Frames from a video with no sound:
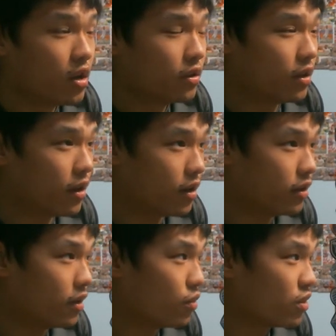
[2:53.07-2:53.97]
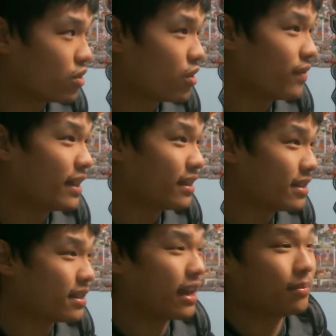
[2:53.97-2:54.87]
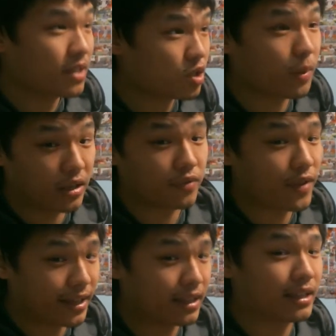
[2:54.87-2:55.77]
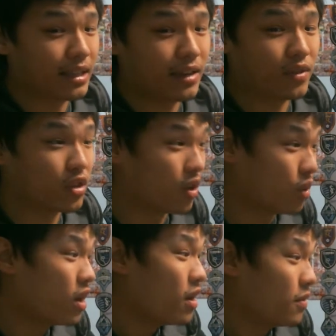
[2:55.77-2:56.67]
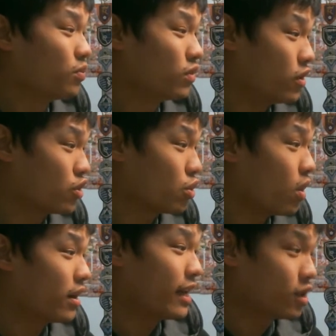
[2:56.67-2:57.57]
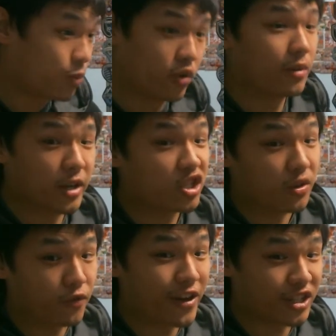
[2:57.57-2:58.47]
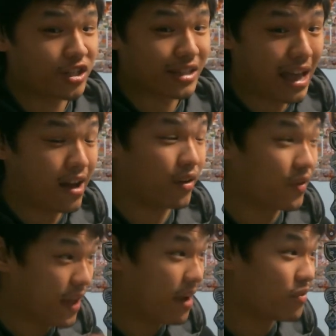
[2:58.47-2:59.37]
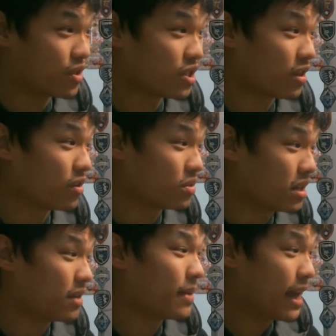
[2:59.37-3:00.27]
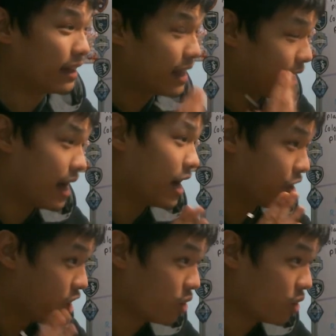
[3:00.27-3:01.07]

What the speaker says: their reserve in this game, despite the fact that even though their squad is pretty much the freshest out of every single team, and that I know